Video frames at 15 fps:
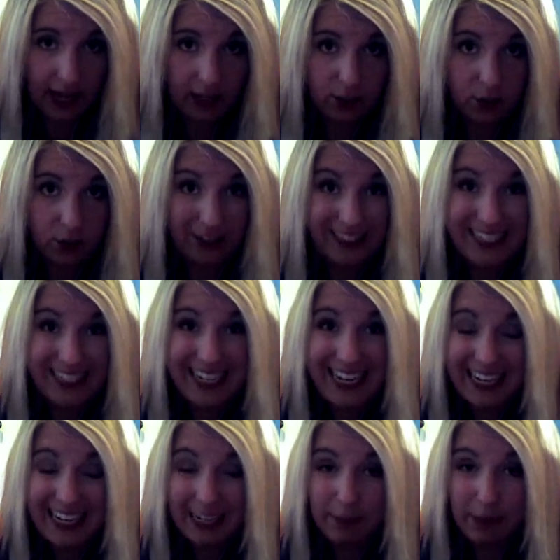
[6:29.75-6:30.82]
I'll do a
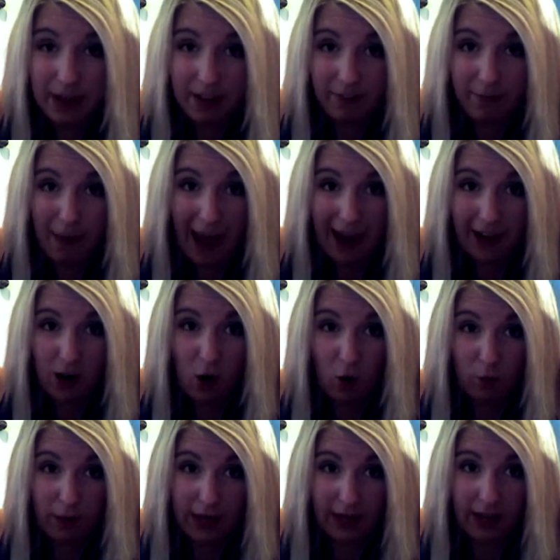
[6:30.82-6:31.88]
teeny bit of back
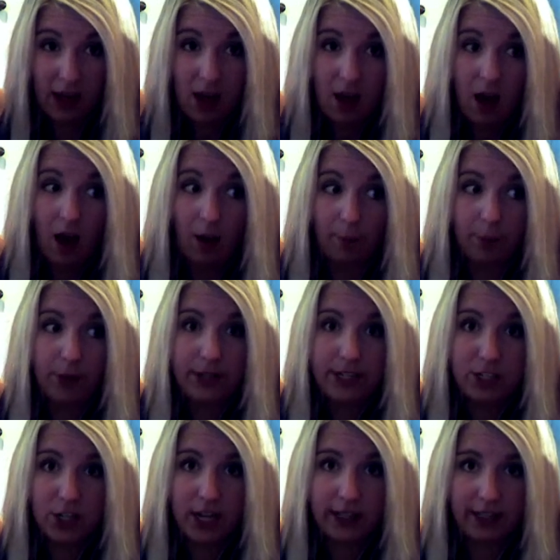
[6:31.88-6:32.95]
combing pretty
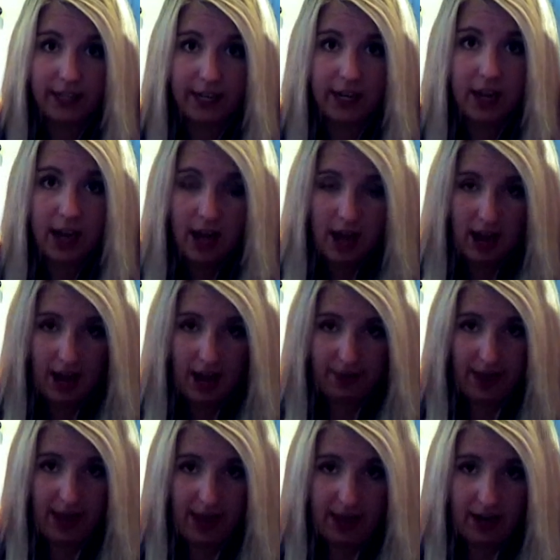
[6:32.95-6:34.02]
gently,
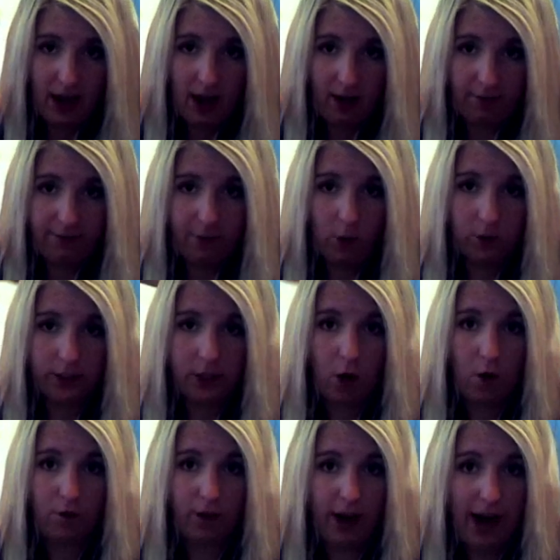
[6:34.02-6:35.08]
and then I'll fold it
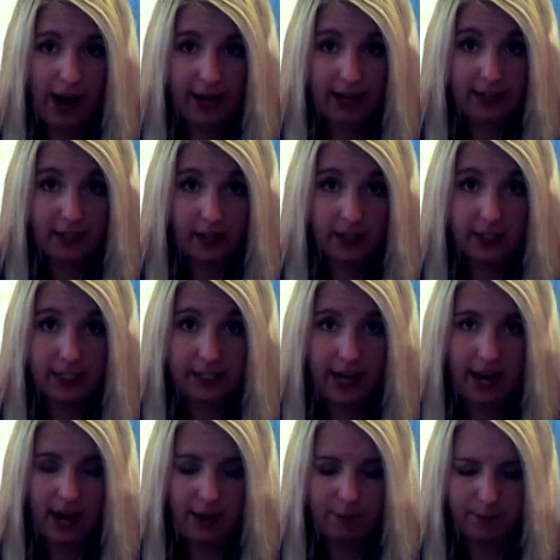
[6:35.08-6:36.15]
over, and it does
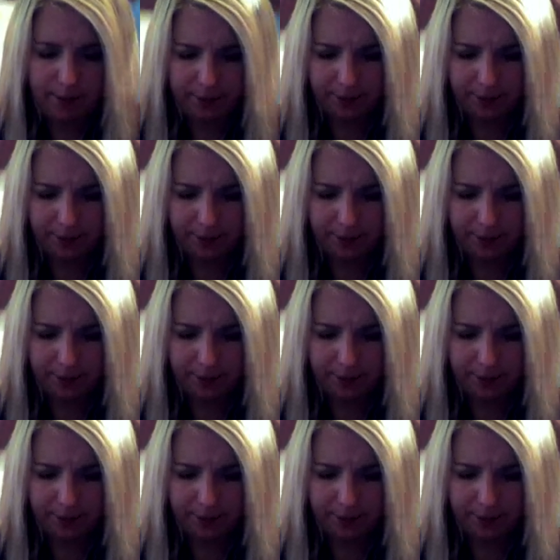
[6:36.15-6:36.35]
stay up.